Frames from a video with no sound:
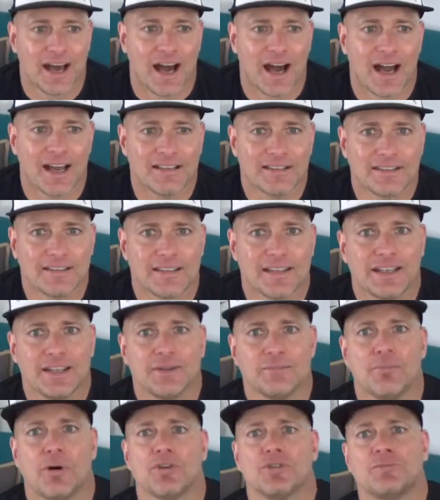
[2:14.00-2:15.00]
I see
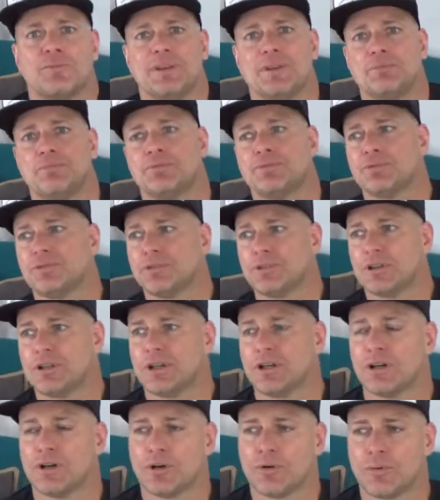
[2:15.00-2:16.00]
most people,
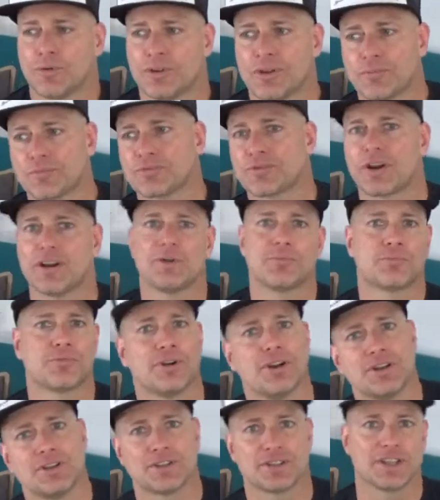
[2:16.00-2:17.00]
when they're trying to
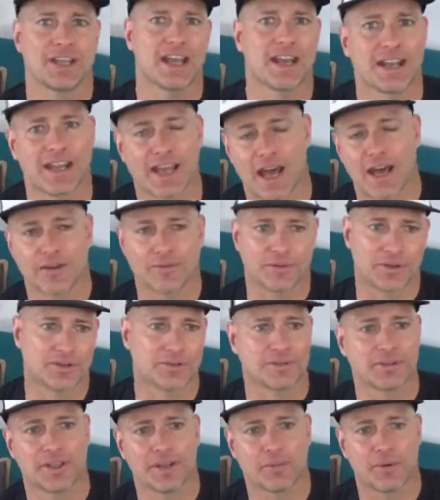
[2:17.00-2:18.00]
bridge and getting out
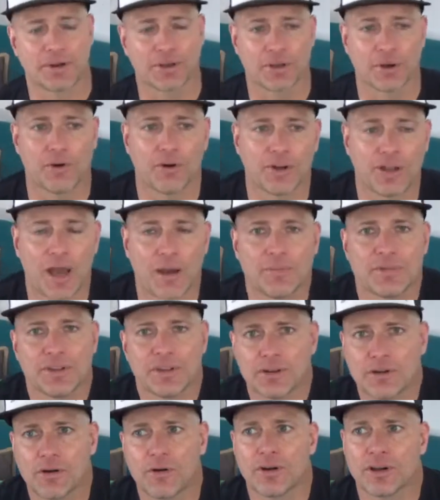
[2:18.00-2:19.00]
and keep on going, I mean,
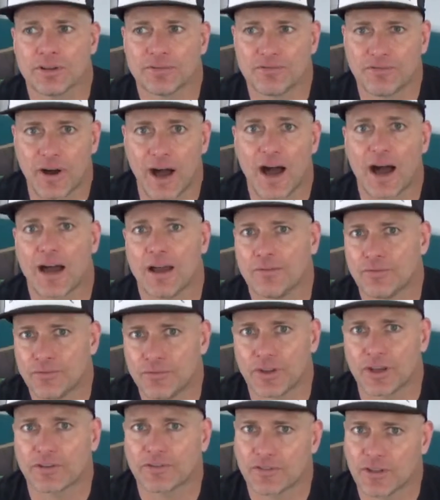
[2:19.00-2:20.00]
they're going 5,
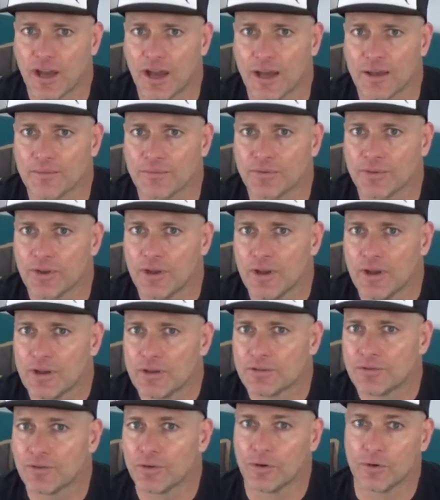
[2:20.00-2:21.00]
6 times.
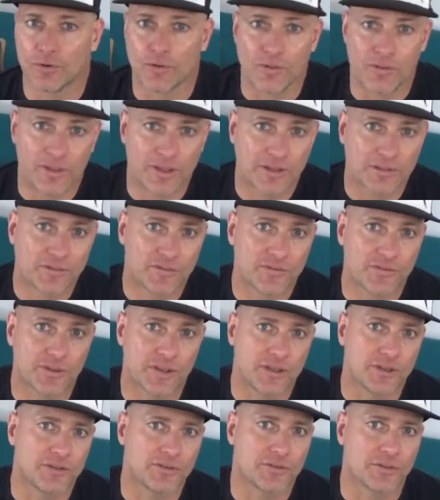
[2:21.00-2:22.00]
So this
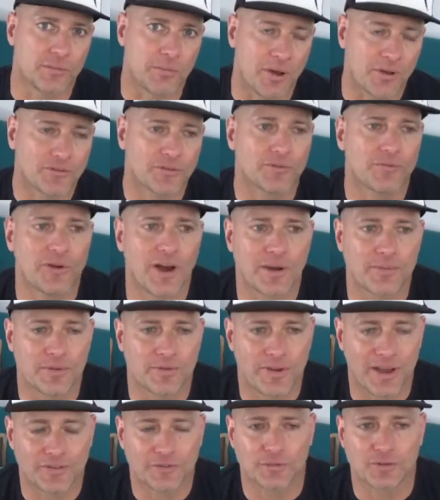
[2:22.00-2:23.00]
is the muscle fiber, the
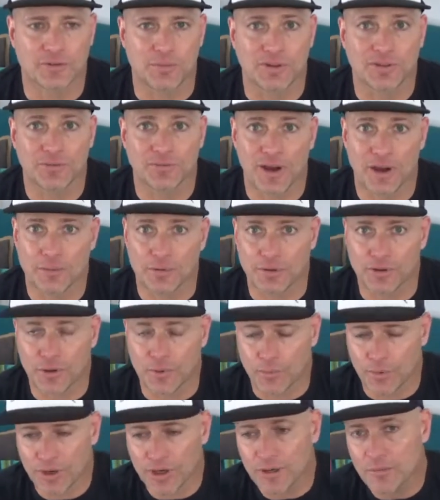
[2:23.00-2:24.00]
fast twitch muscle fiber
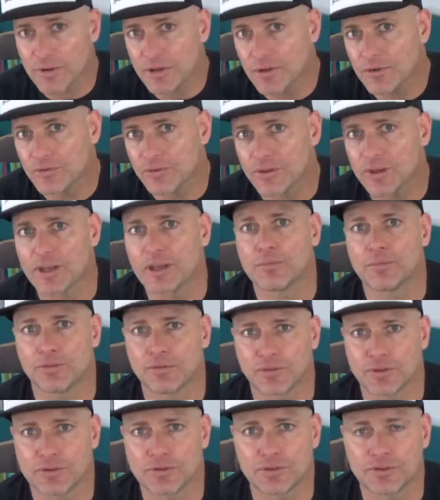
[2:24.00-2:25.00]
that we're going to be using in
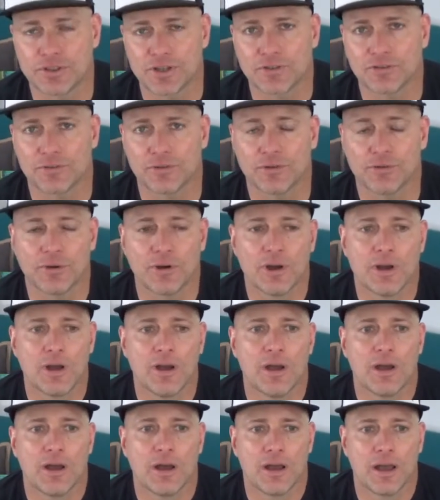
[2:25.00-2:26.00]
Brazilian Jiu-Jitsu,
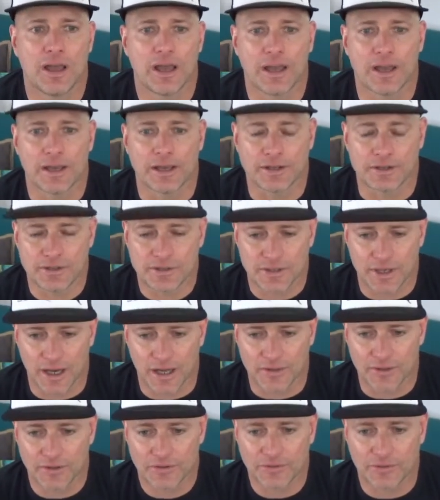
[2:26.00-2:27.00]
and
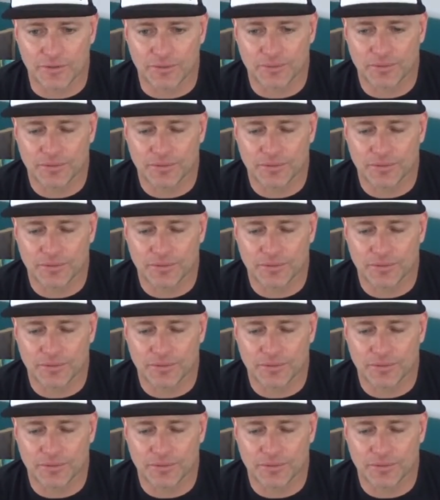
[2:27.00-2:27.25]
this